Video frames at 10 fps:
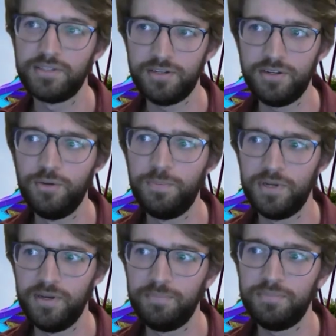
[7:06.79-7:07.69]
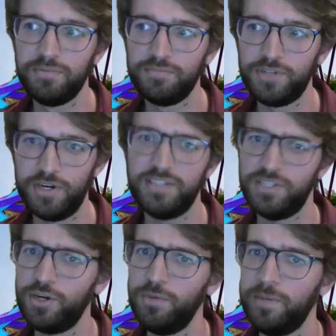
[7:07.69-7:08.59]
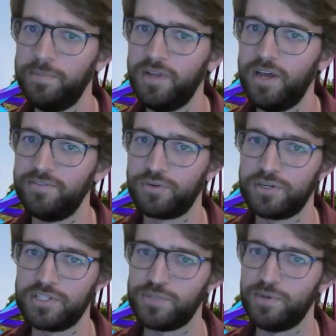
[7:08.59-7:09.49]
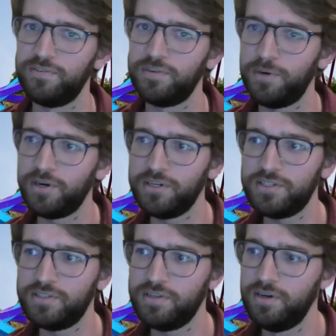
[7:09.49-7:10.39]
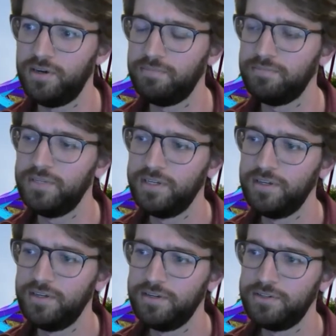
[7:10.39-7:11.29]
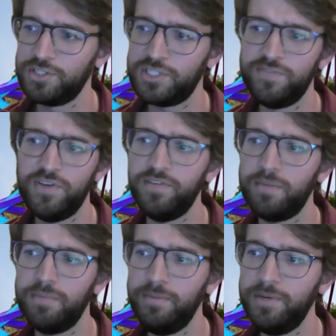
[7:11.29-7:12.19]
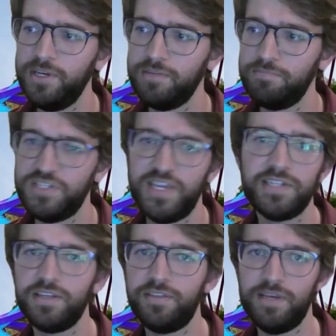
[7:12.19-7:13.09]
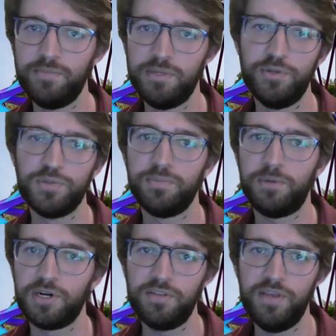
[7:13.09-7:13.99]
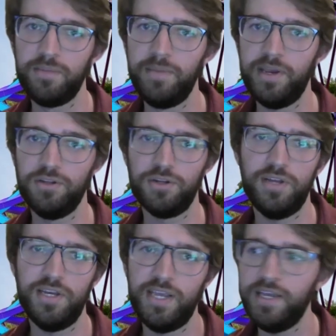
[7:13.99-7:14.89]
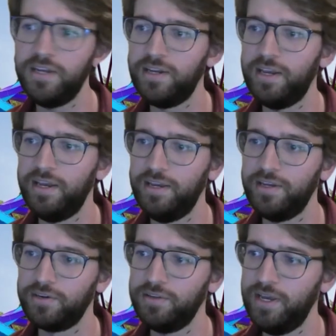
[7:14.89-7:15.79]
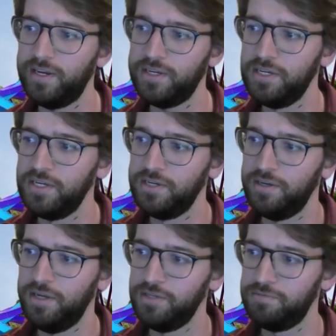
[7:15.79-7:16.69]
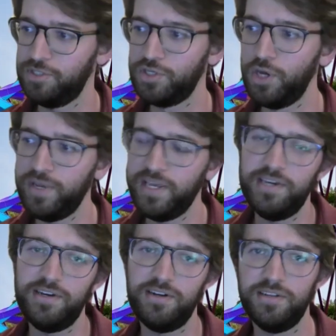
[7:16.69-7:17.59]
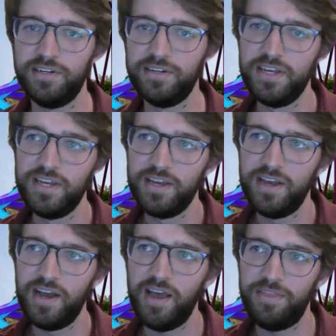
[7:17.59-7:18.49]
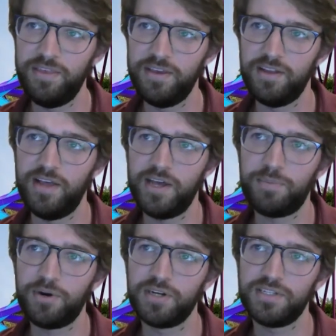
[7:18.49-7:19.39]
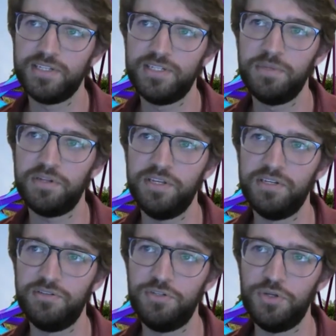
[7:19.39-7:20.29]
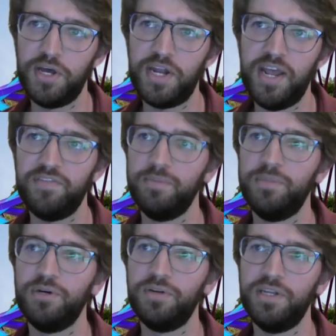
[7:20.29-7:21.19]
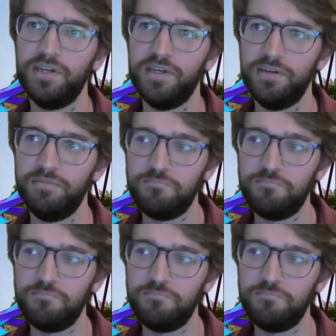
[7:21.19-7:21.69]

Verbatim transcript: gonna open up. Sorry, it's gonna open up a lot of doors as well for parks. Um, just because if you have like maybe a Santa themed amusement park, they can make it look like a candy cane or like a snowy hill and I think a lot of parks that typically do not have the ability to